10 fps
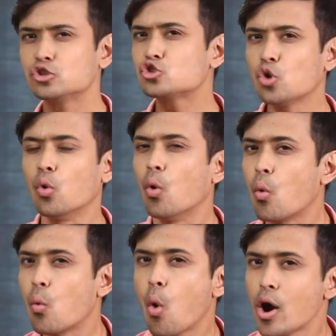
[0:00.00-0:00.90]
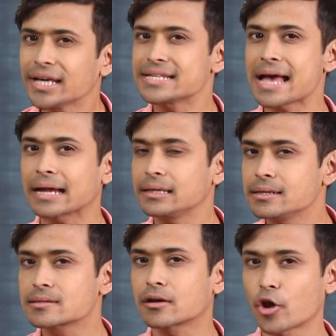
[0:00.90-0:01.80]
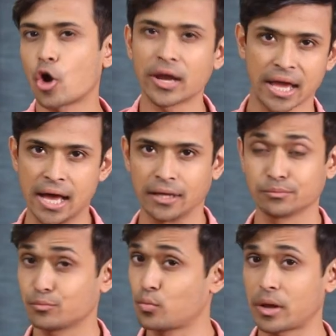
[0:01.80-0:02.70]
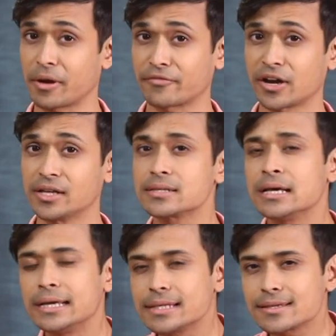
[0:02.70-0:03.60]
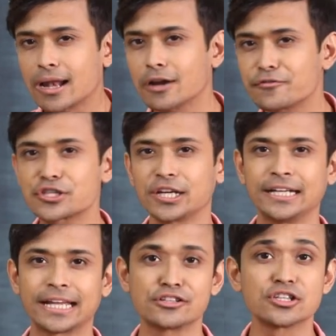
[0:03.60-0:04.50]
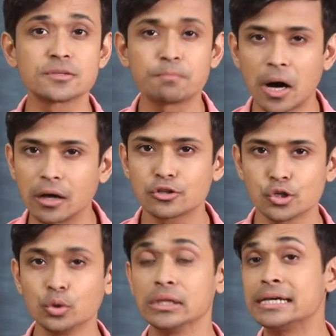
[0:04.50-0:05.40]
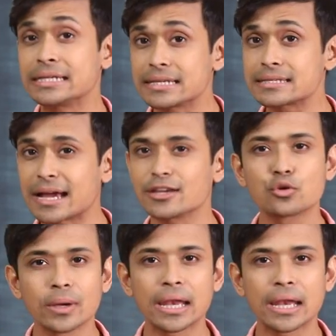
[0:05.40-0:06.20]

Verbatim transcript: So what exactly is Craiyon AI? Well, my friends, it's an artificial intelligence powered tool designed to